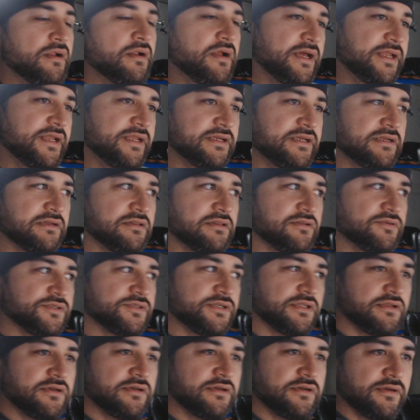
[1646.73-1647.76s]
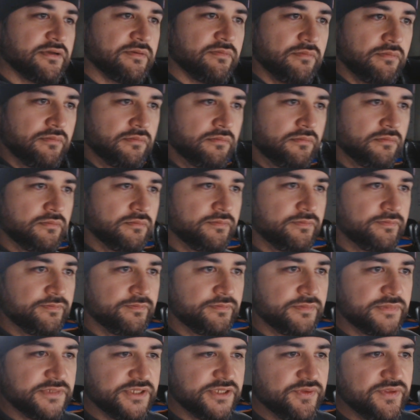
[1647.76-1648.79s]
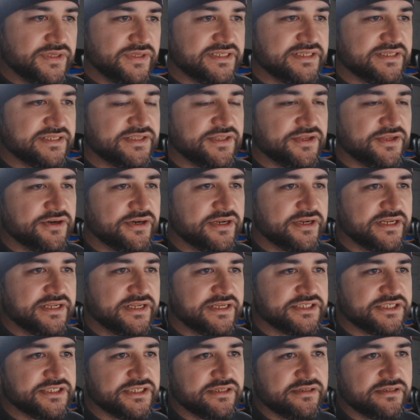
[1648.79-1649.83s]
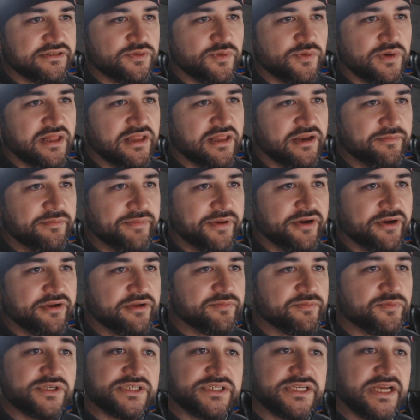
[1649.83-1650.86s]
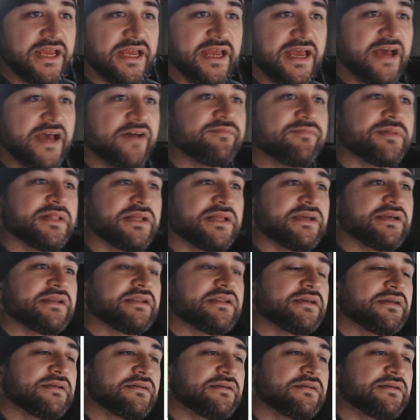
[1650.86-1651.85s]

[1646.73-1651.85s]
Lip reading: had to get a closer look. So this is 3rd edition Twilight Imperium, which I have played.